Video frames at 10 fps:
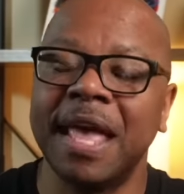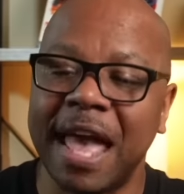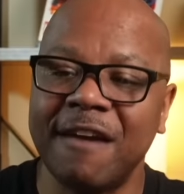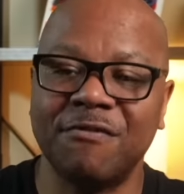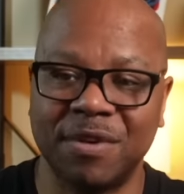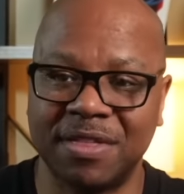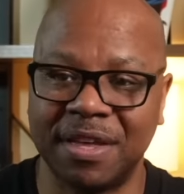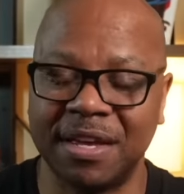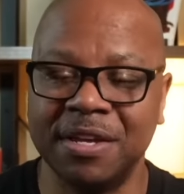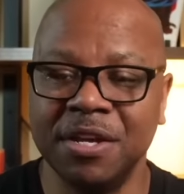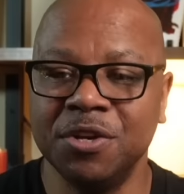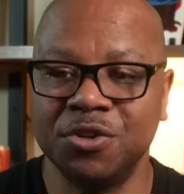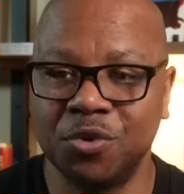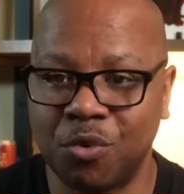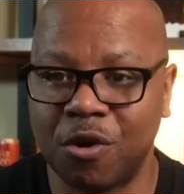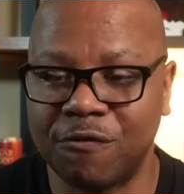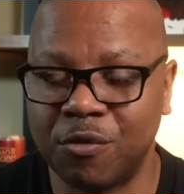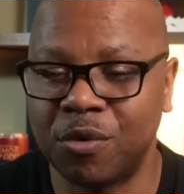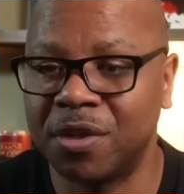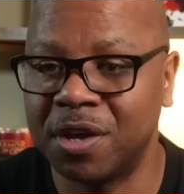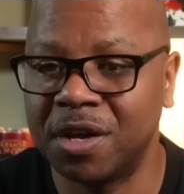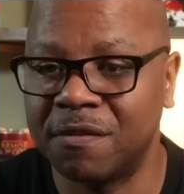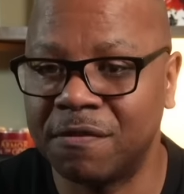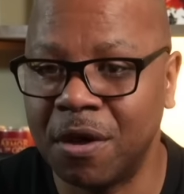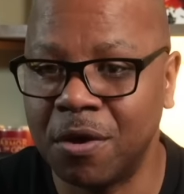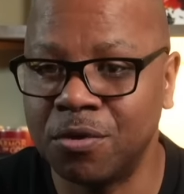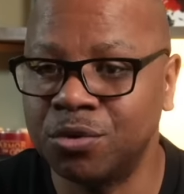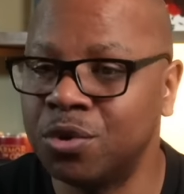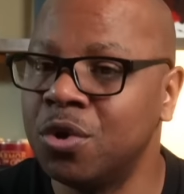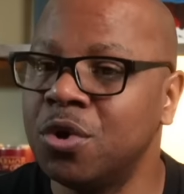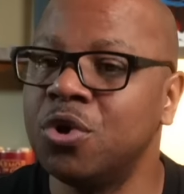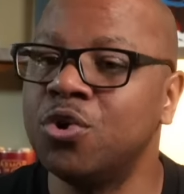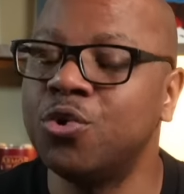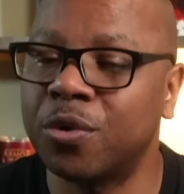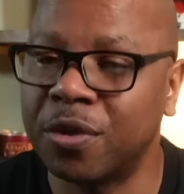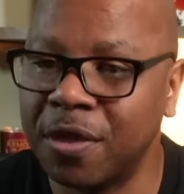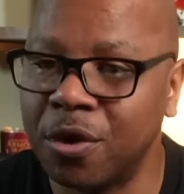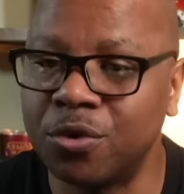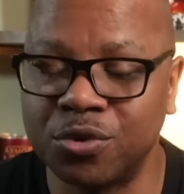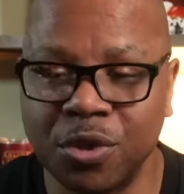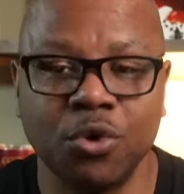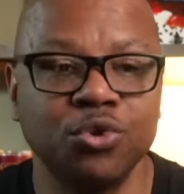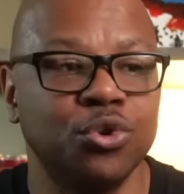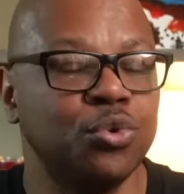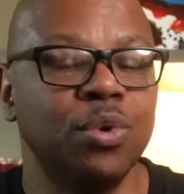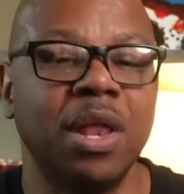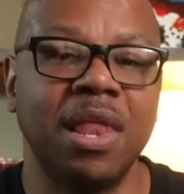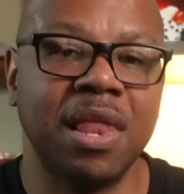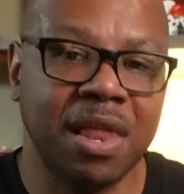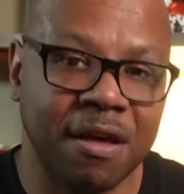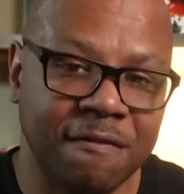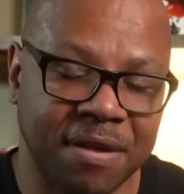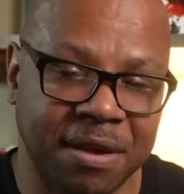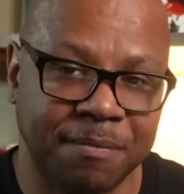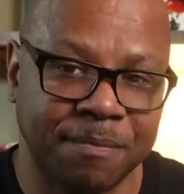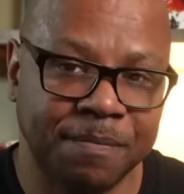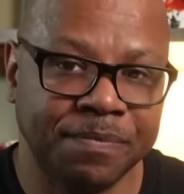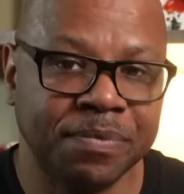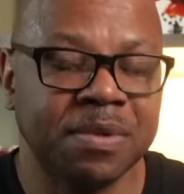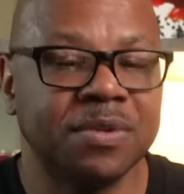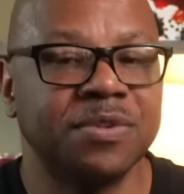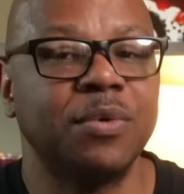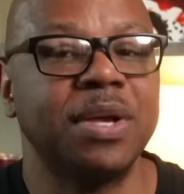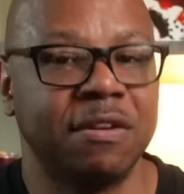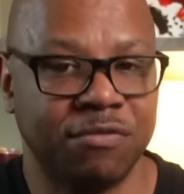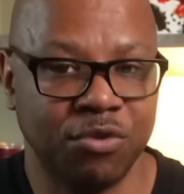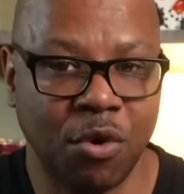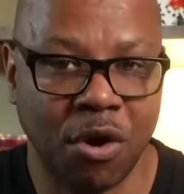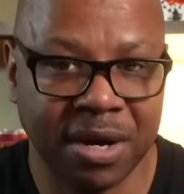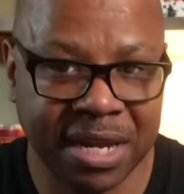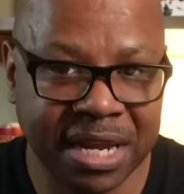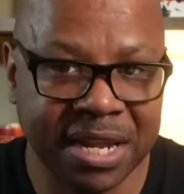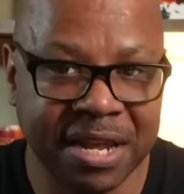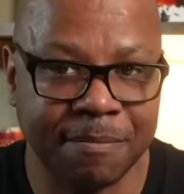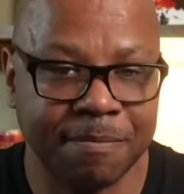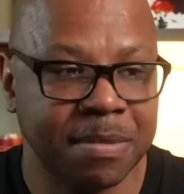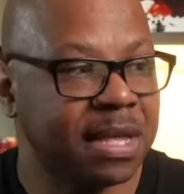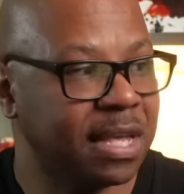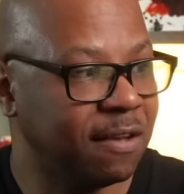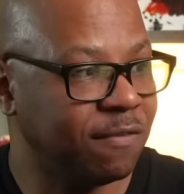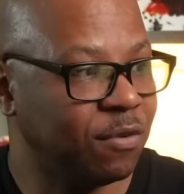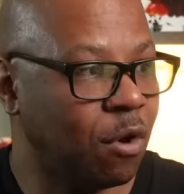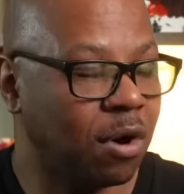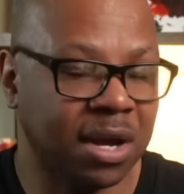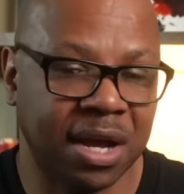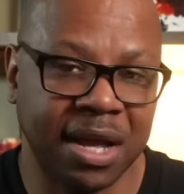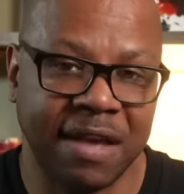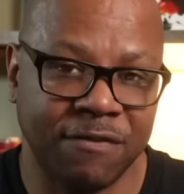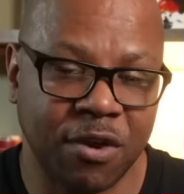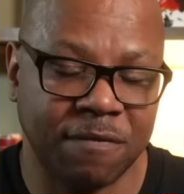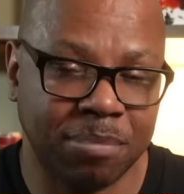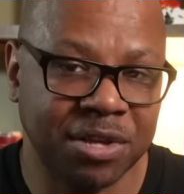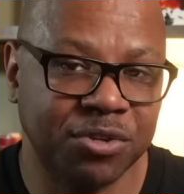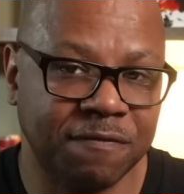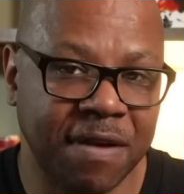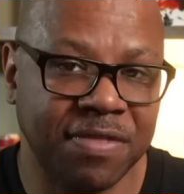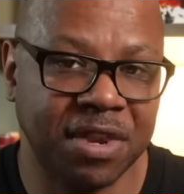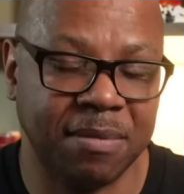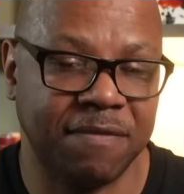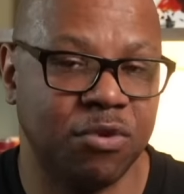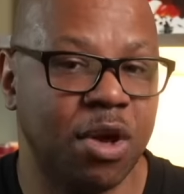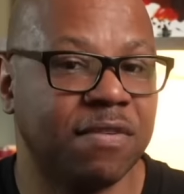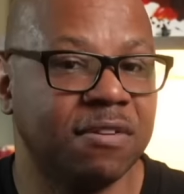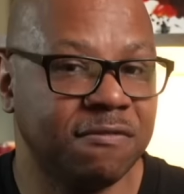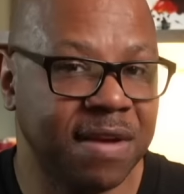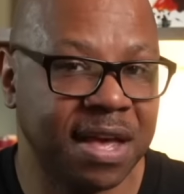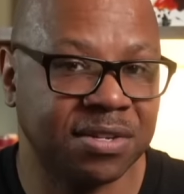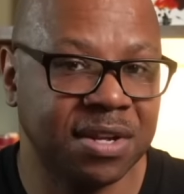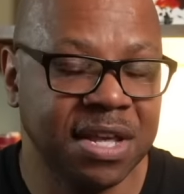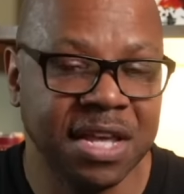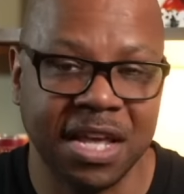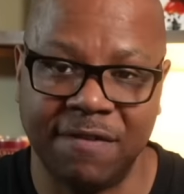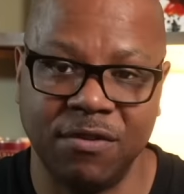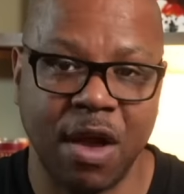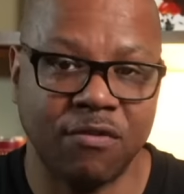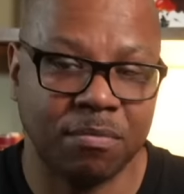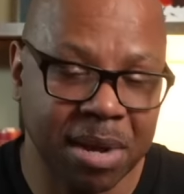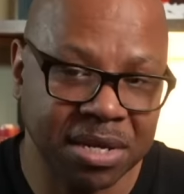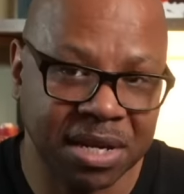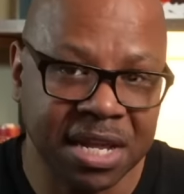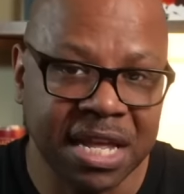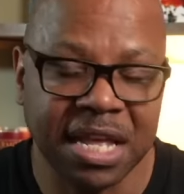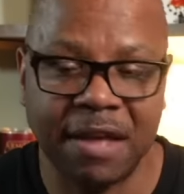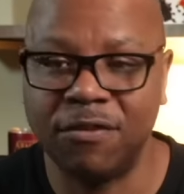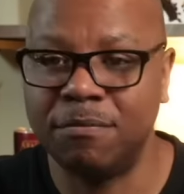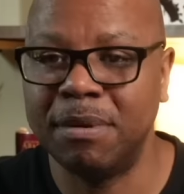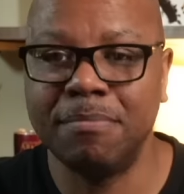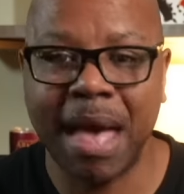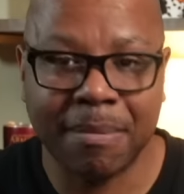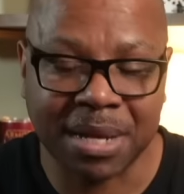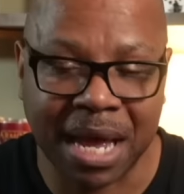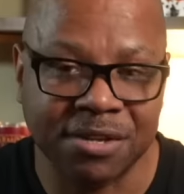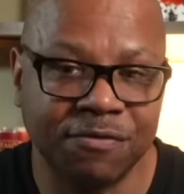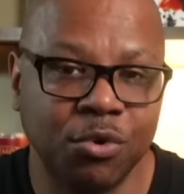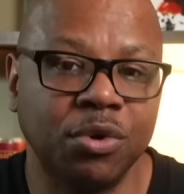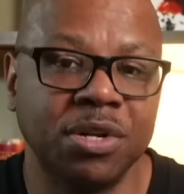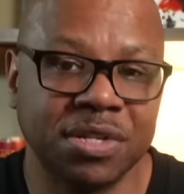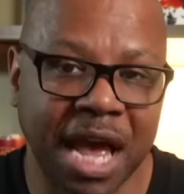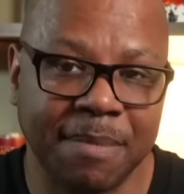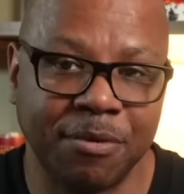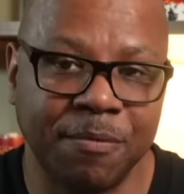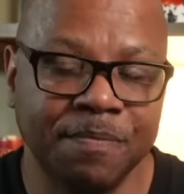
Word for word: everything to work for the good of those who are the those, those who love him. So if you are in him, if you are if you have placed your faith in him, if you have confessed, if you have repented, if you've been baptized, if you're a disciple,